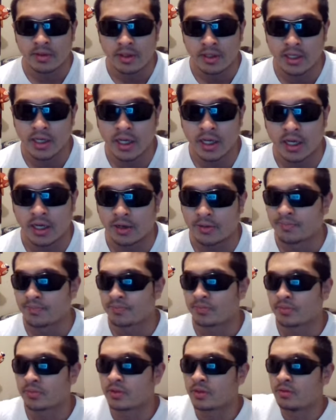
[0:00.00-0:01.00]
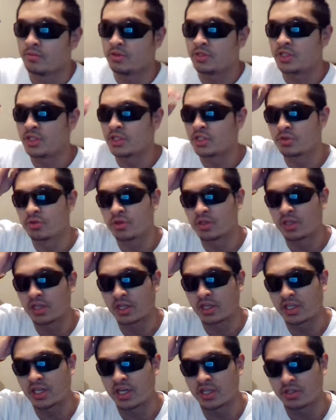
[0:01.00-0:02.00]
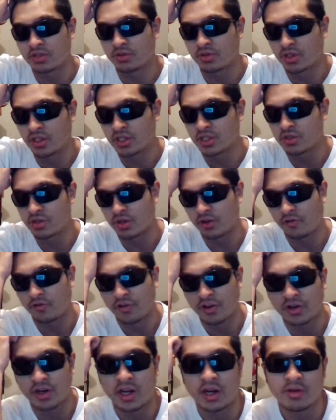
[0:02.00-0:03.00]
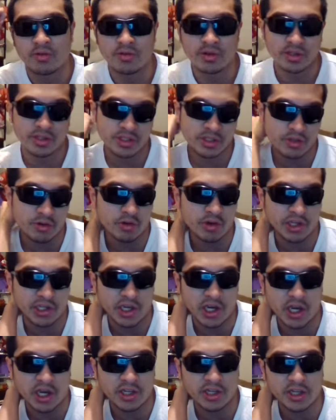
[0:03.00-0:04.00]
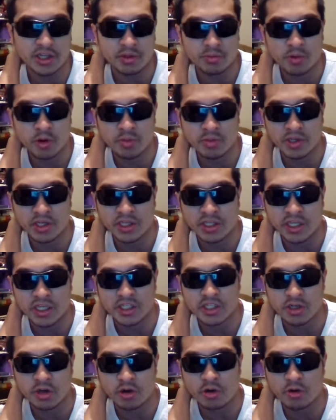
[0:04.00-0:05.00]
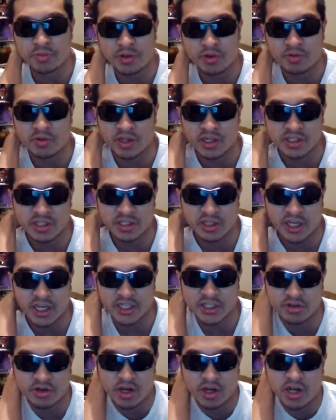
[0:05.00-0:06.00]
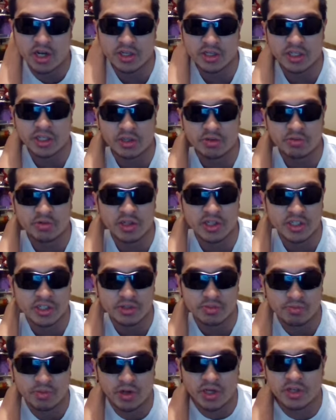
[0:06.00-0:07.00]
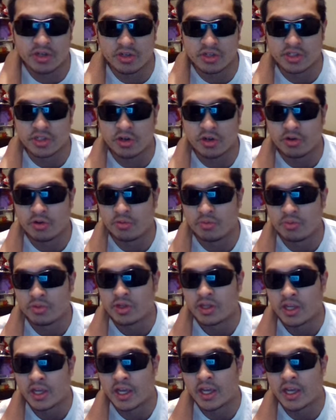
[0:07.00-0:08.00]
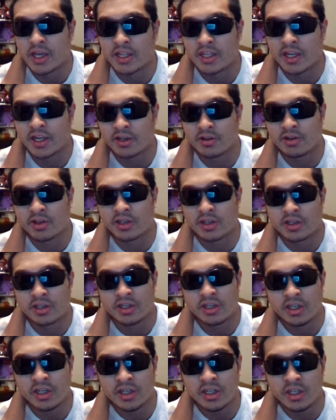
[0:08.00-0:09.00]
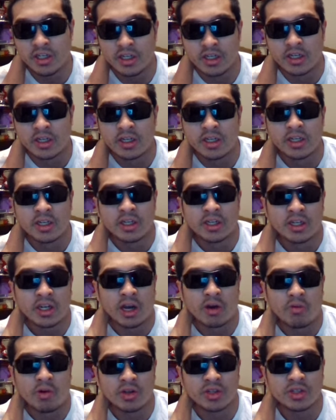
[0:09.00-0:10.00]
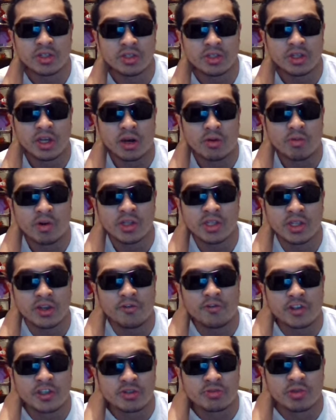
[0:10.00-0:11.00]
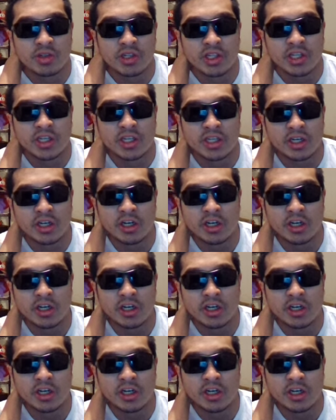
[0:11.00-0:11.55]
yeah, we see to it that Kaito Kid's trying to figure out what's going on, and the moment he gets home, he realizes the lights are on, and he realizes his mother is home. And I go, like, huh, I wonder if it's really,